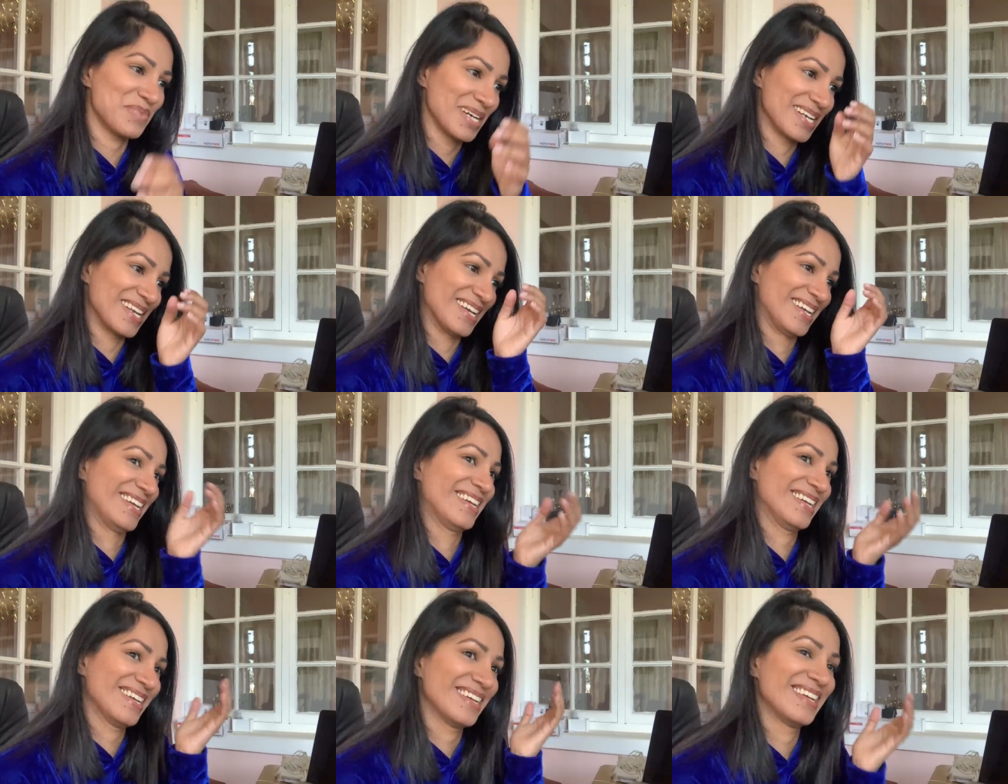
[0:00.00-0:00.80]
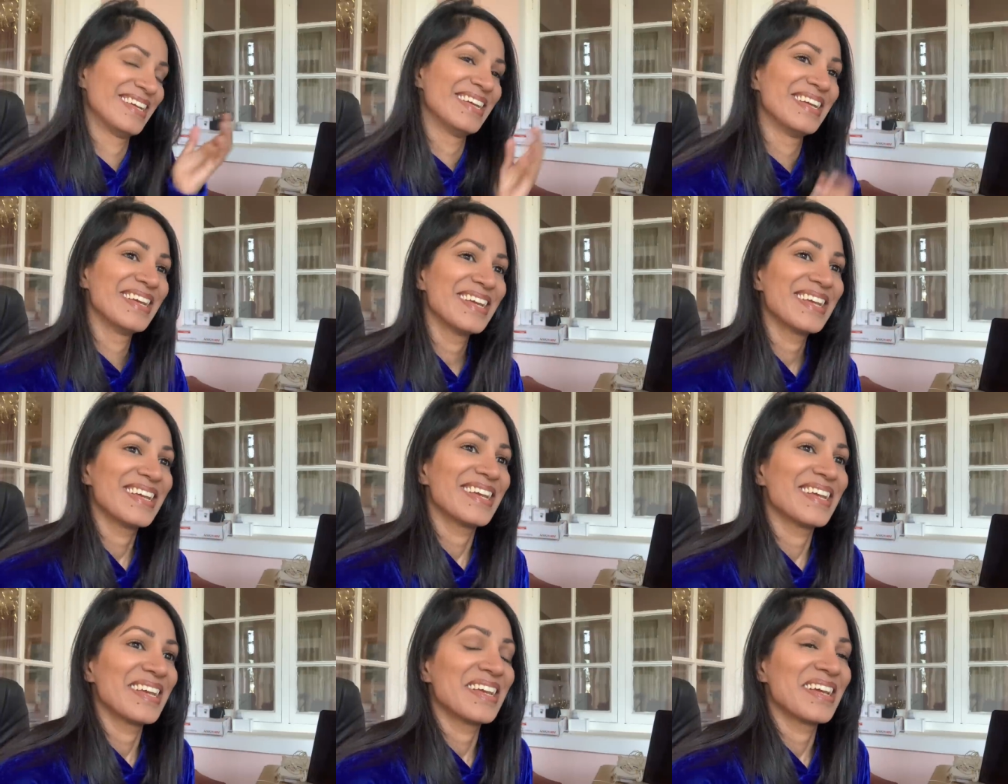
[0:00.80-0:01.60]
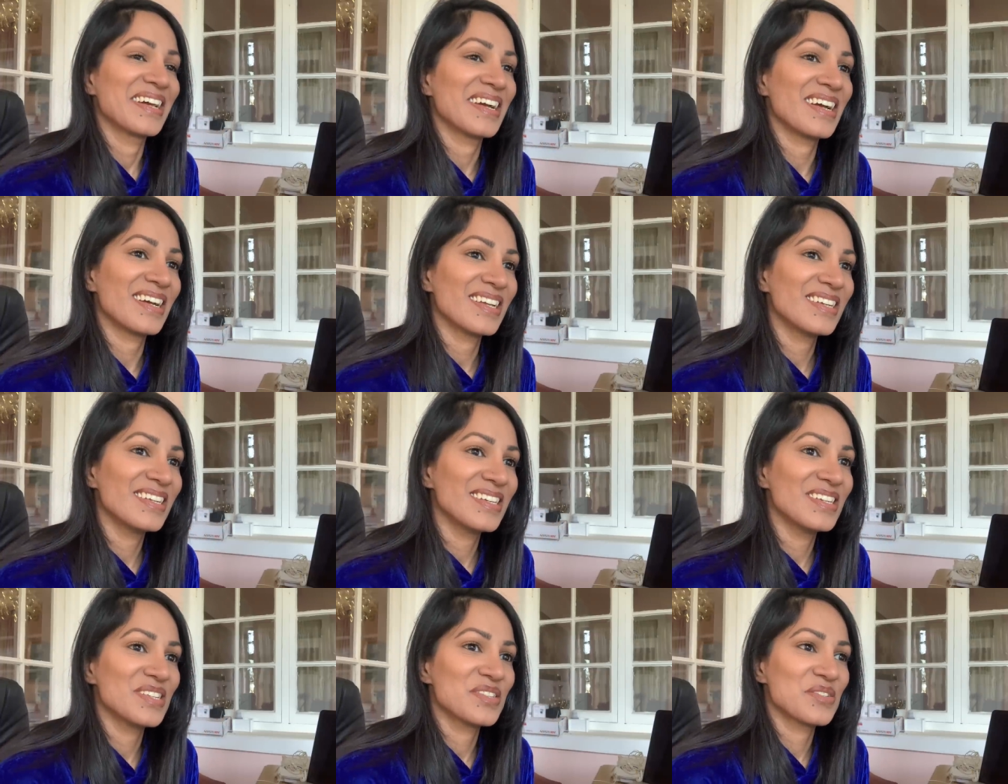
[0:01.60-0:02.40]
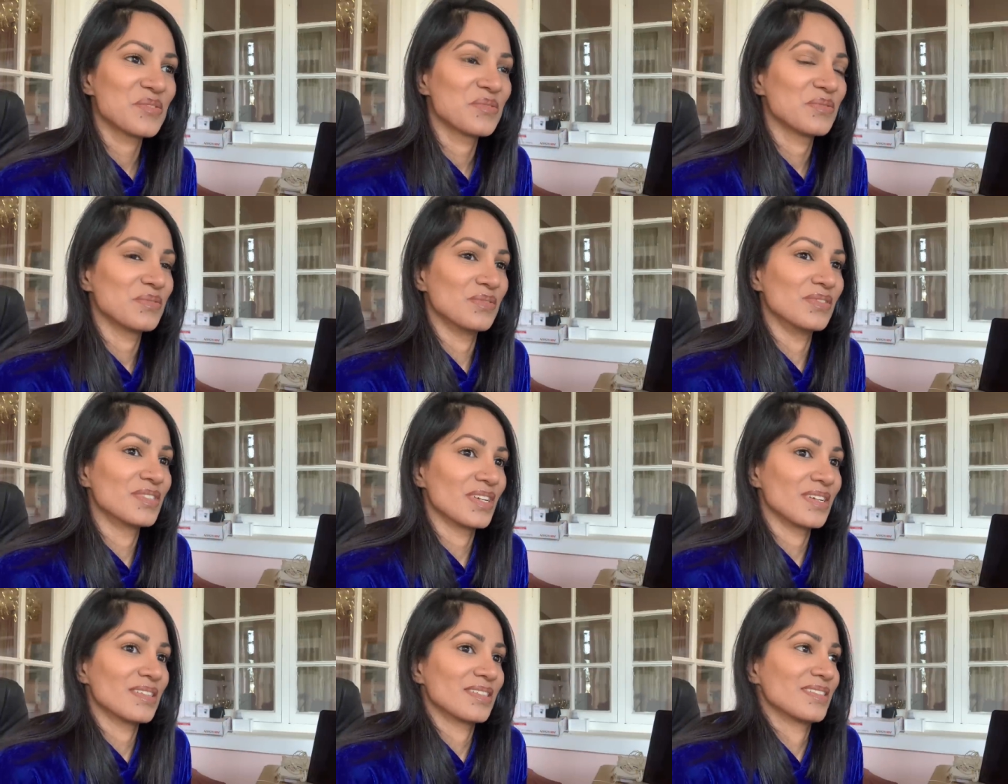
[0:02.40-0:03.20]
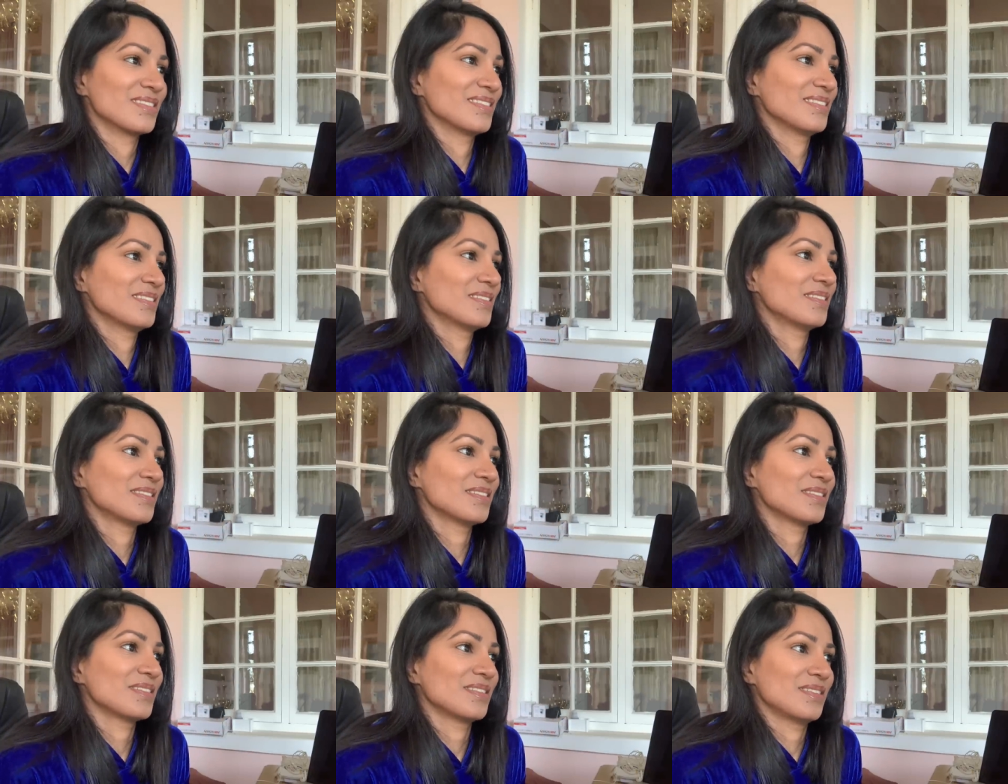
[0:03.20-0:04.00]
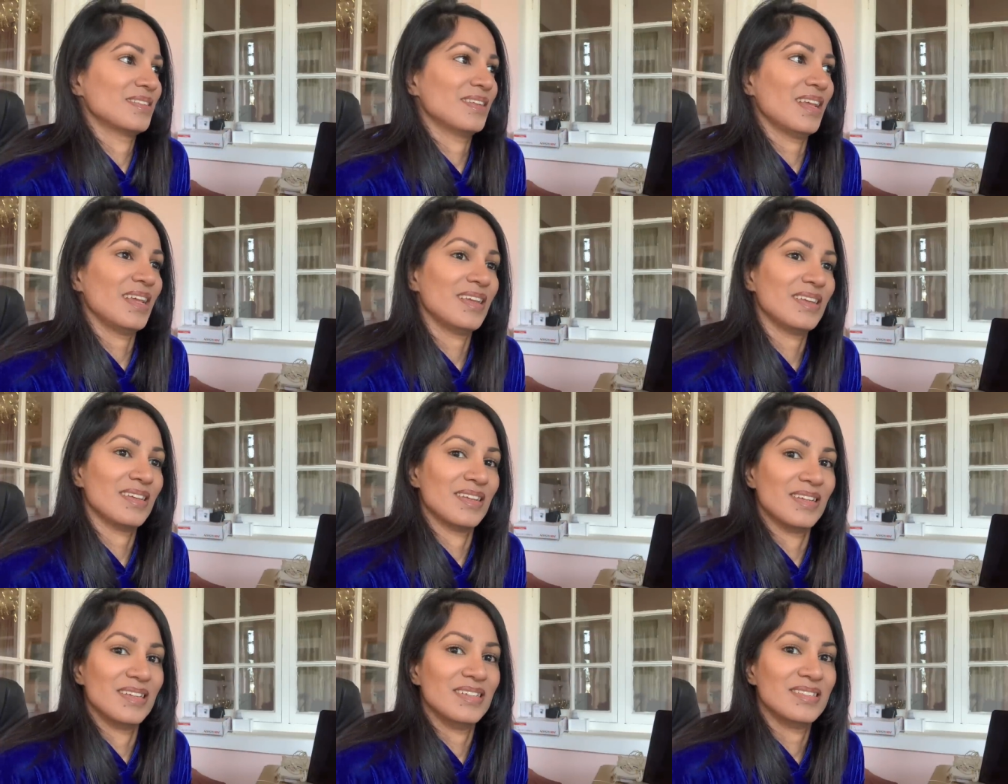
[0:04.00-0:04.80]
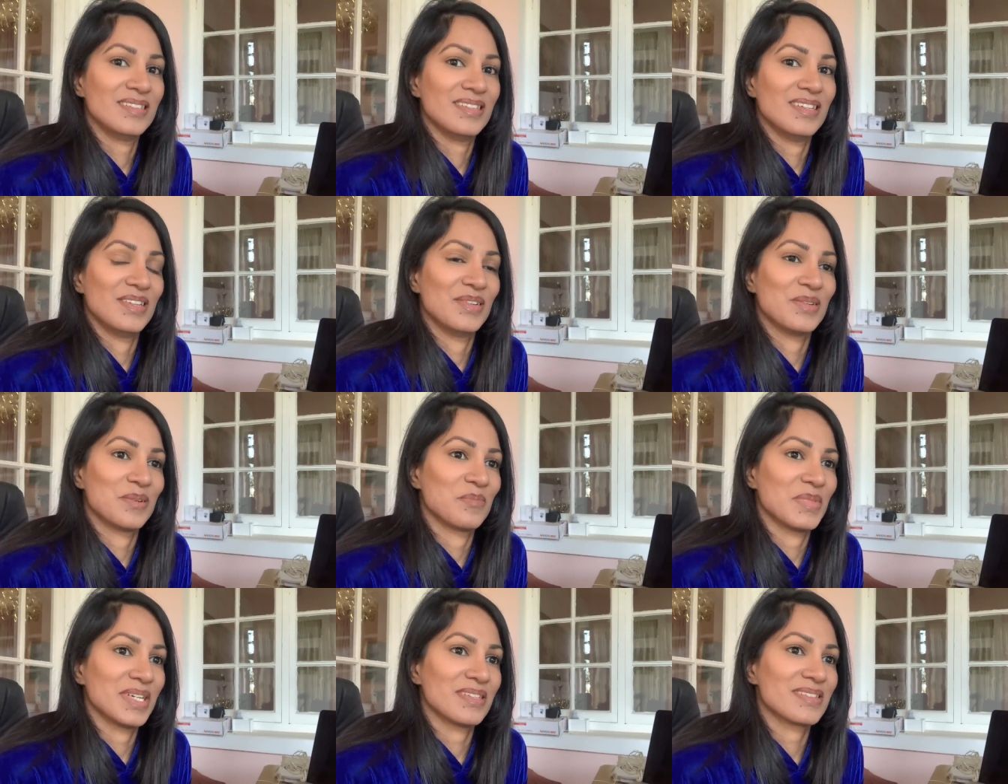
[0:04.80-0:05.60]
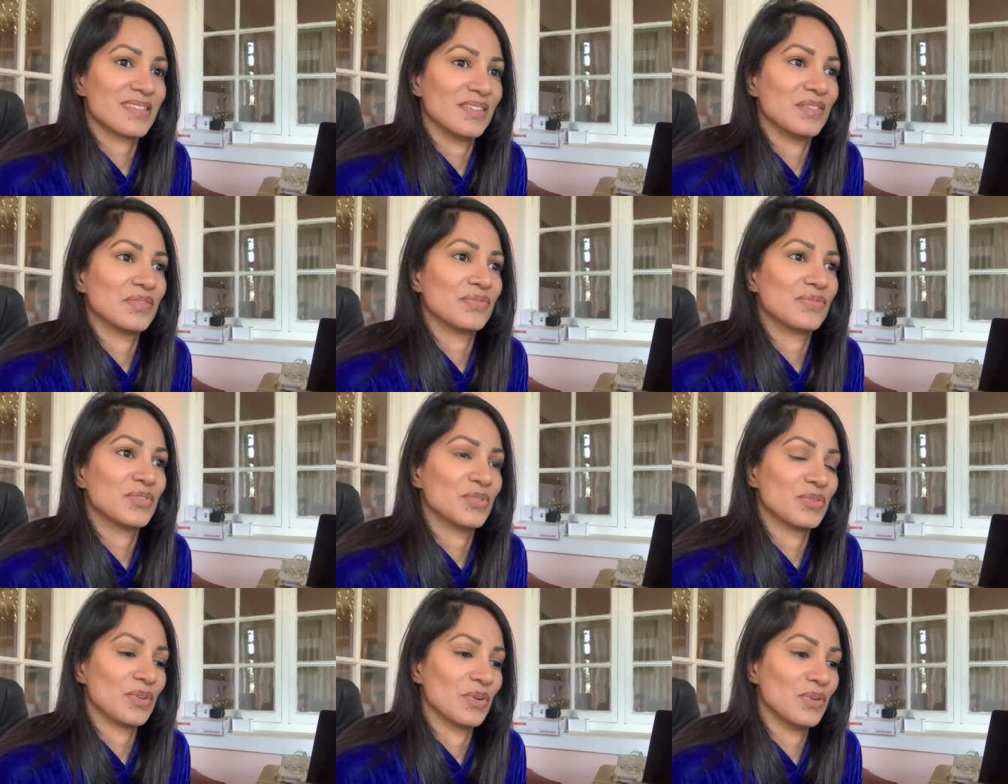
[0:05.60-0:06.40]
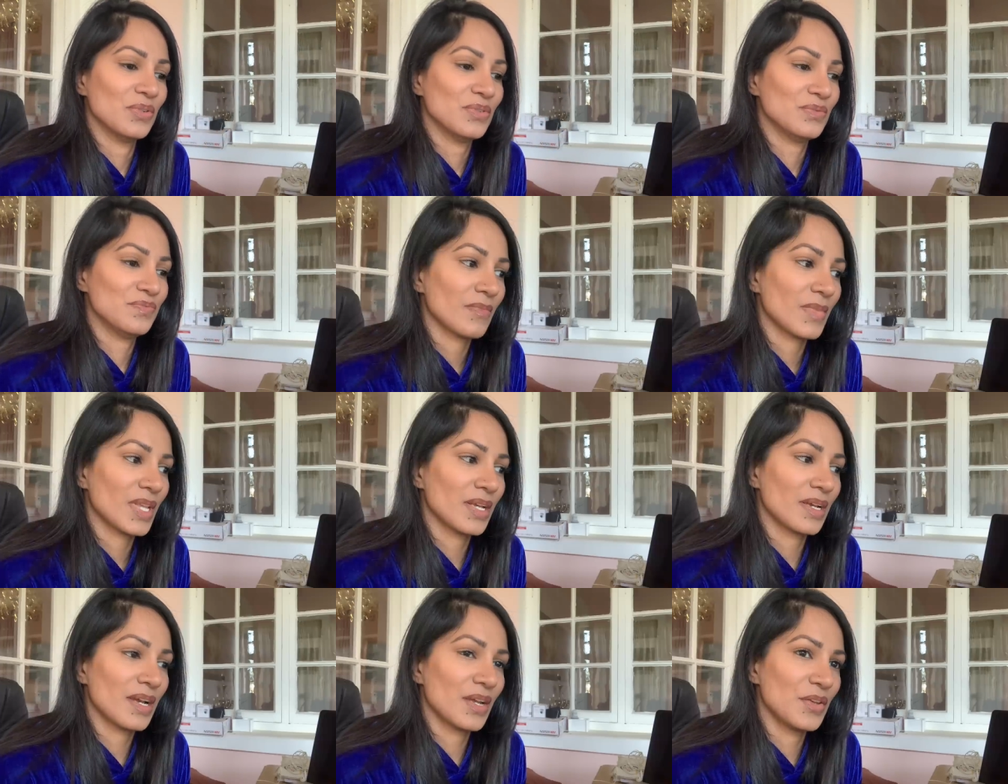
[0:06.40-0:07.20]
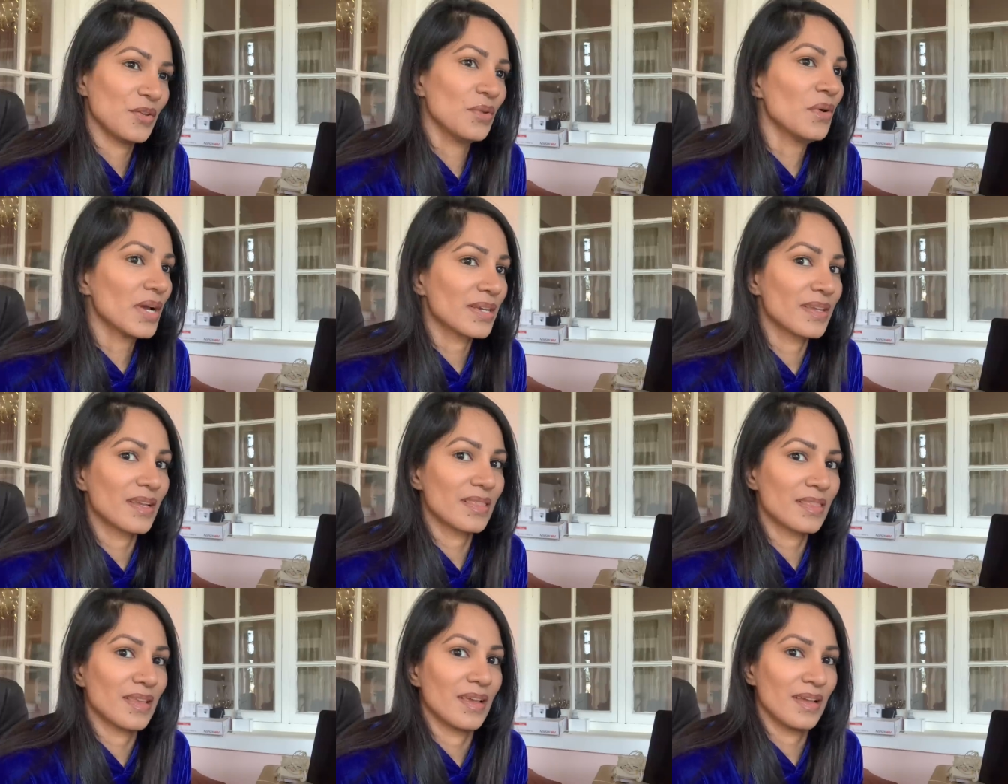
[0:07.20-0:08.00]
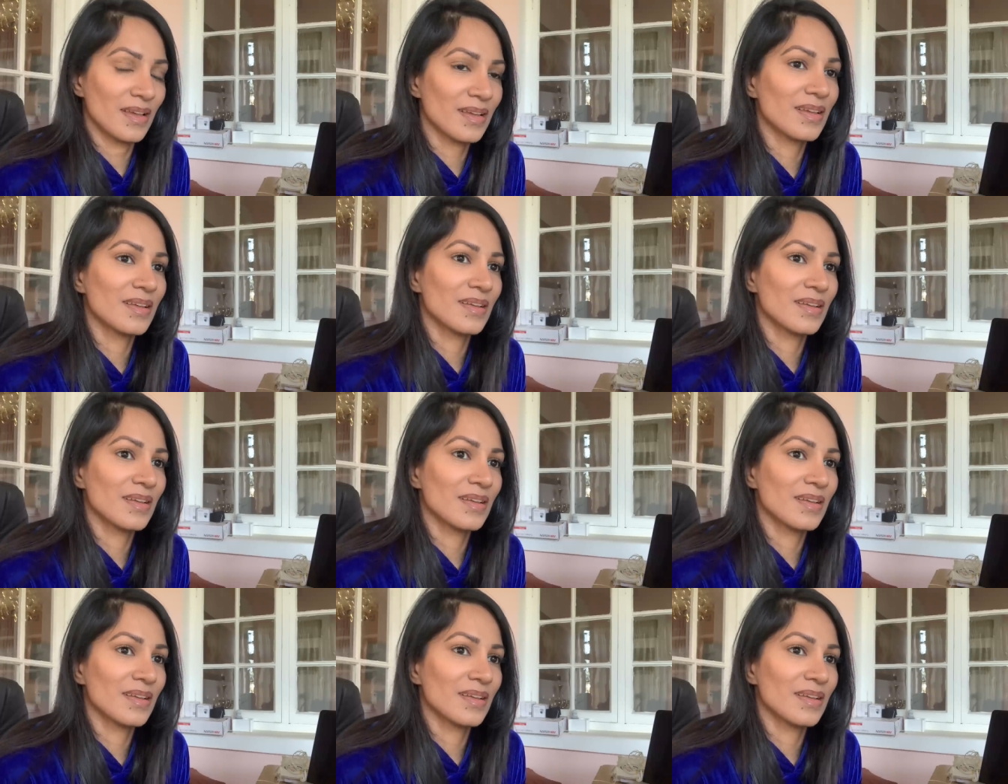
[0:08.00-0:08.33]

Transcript: but like, I need to just take it easy on myself, you know? Like I knew I'd get there,